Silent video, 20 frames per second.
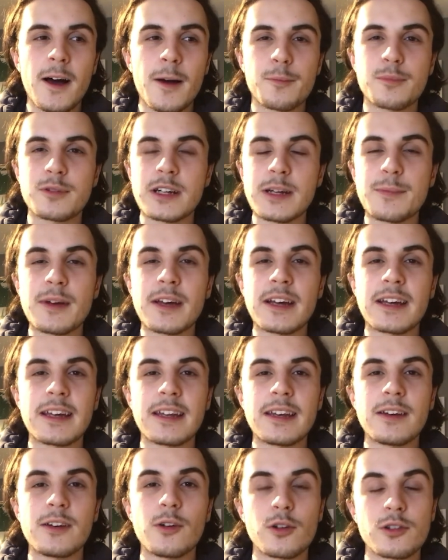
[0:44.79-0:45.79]
pretty big
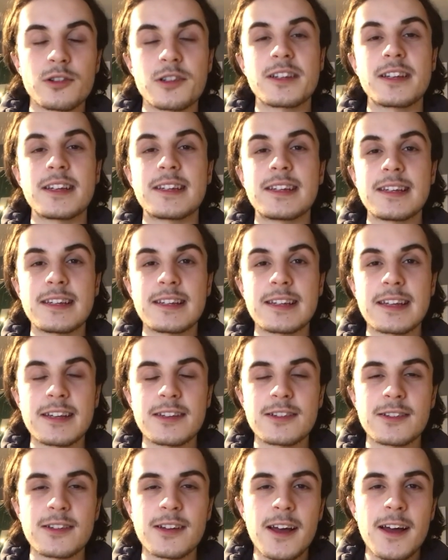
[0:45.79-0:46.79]
in Norwich City's
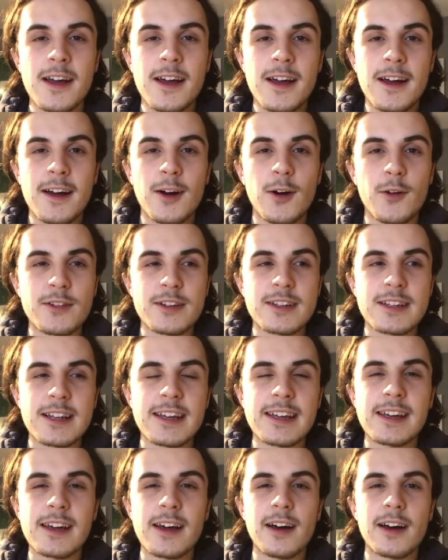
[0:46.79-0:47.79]
season.
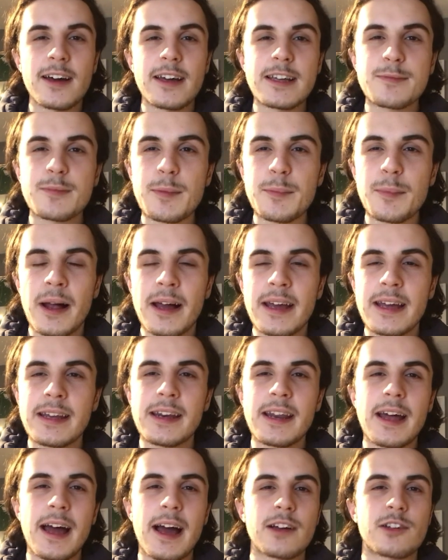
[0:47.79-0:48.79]
Obviously he's been playing
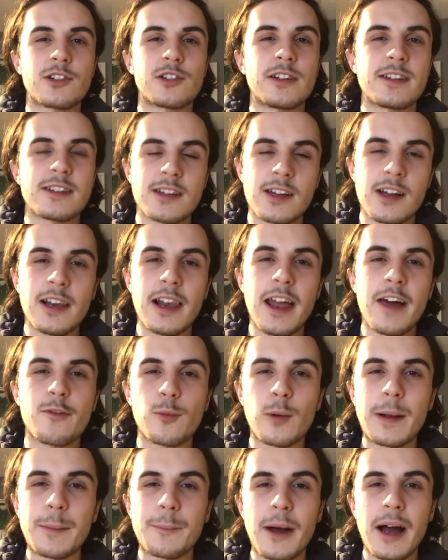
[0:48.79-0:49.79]
actually as a left
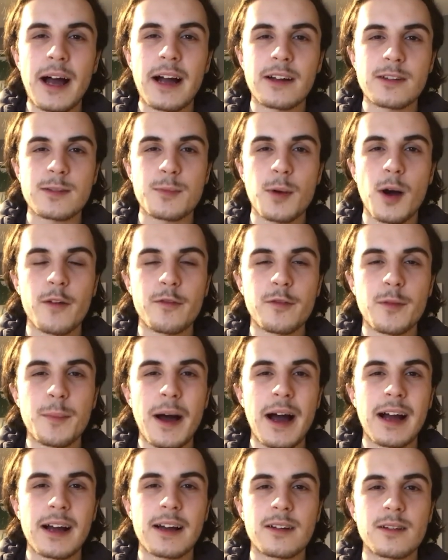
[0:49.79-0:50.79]
wing back, as part of a
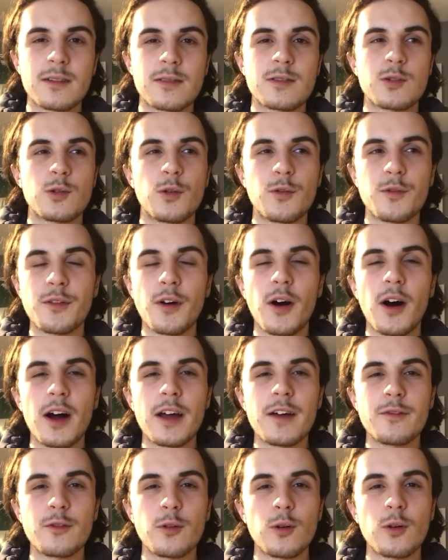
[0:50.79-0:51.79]
back sort of
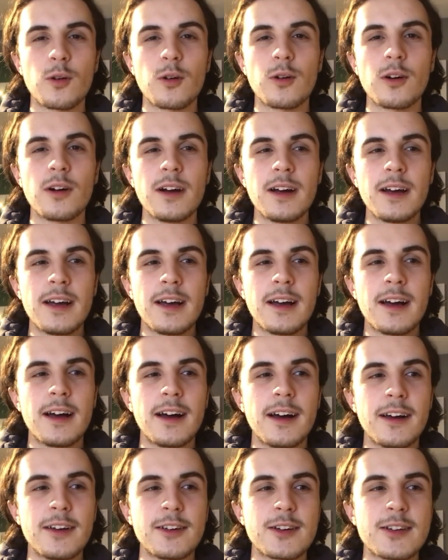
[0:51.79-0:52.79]
five, or
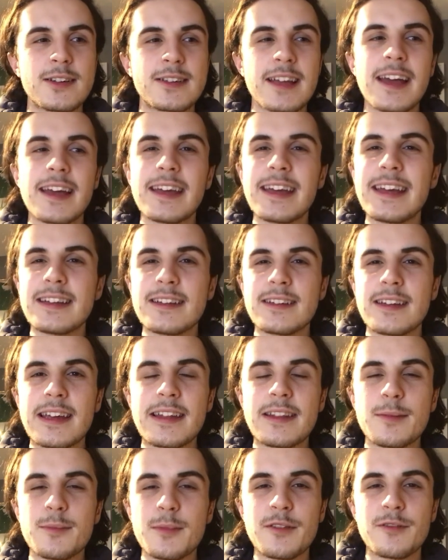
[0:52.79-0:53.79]
you could say
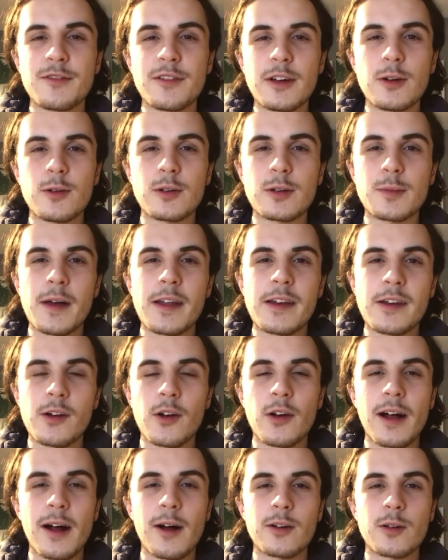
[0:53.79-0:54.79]
in the midfield, depending
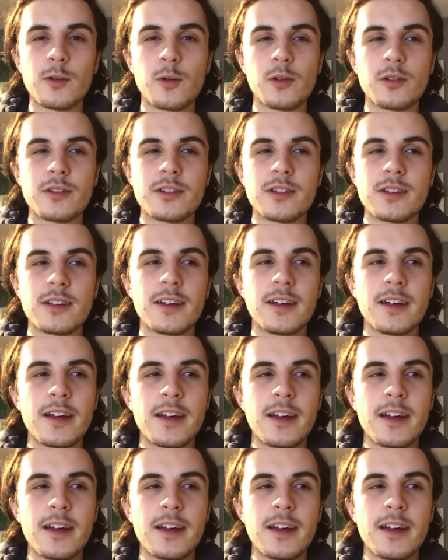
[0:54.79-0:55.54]
on how you want to